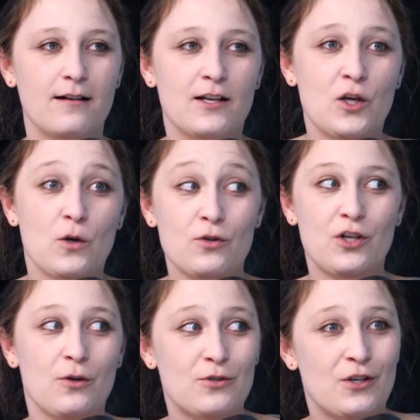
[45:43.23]

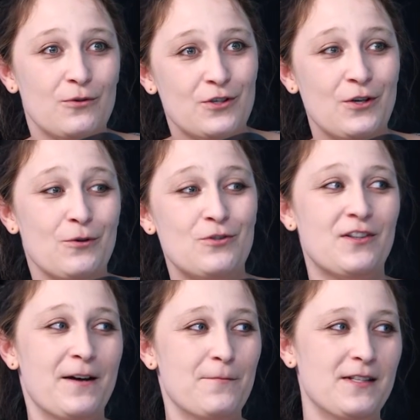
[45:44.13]
huge
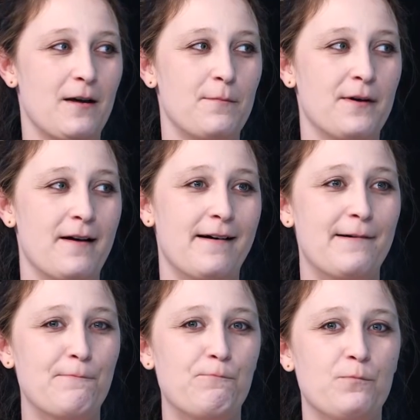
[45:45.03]
thumbs up.
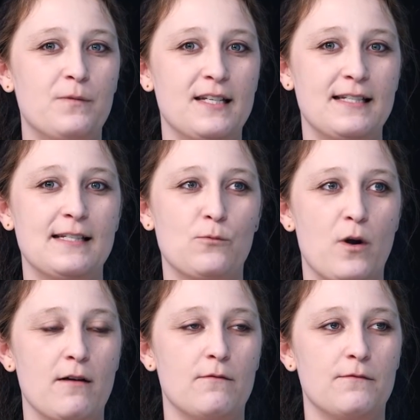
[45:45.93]
This is
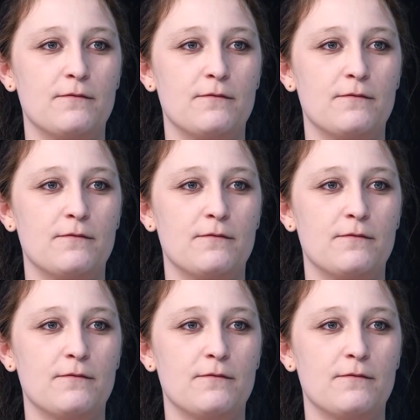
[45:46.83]
one of